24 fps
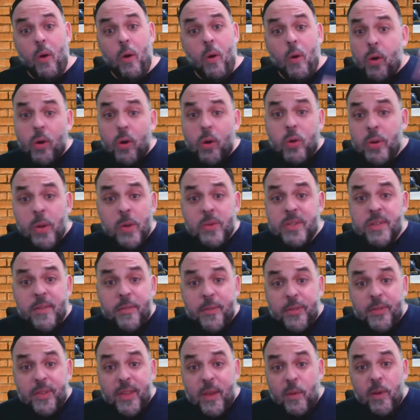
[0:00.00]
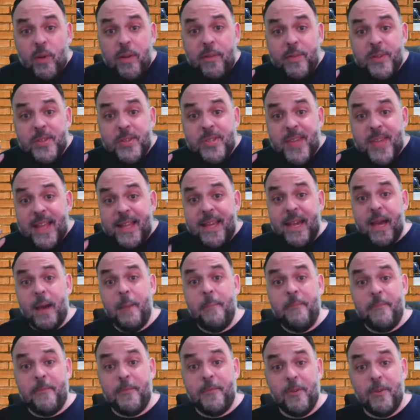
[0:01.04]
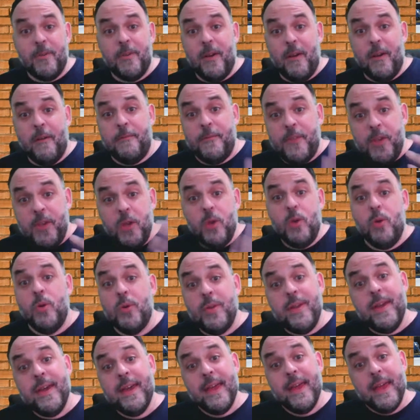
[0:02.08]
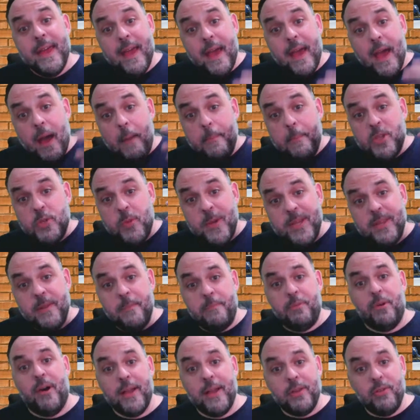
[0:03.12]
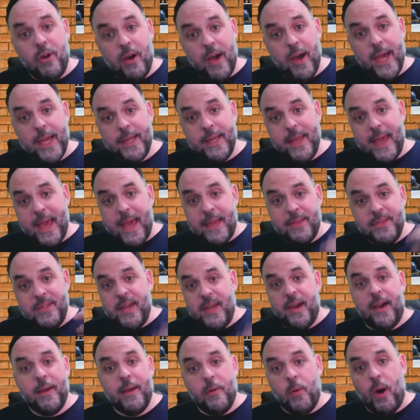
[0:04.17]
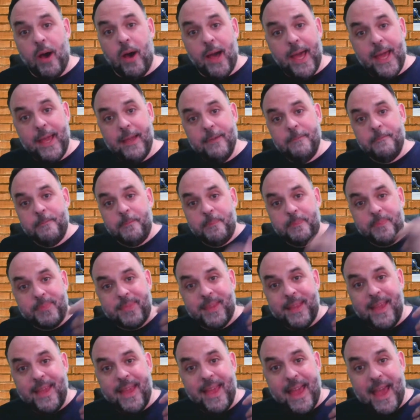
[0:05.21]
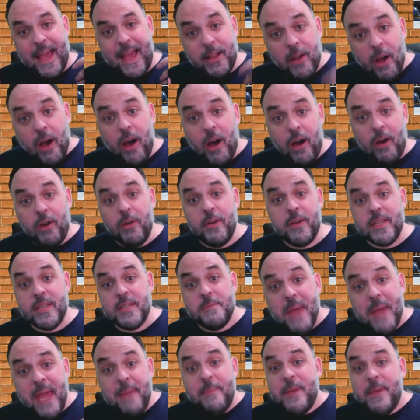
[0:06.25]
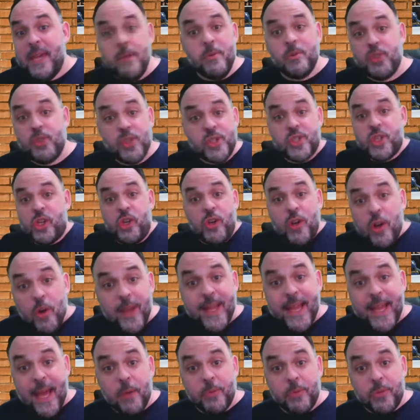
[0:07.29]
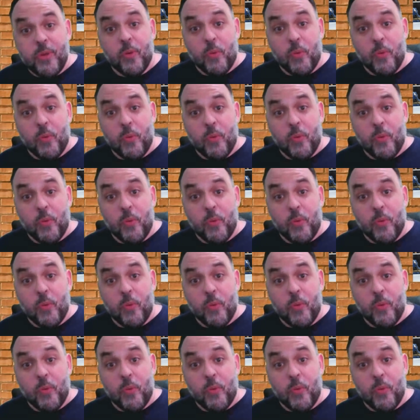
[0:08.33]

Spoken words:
Or who knows if they were even setting up for a feud between the Bloodline and DIY at all, because maybe he was just clearing out the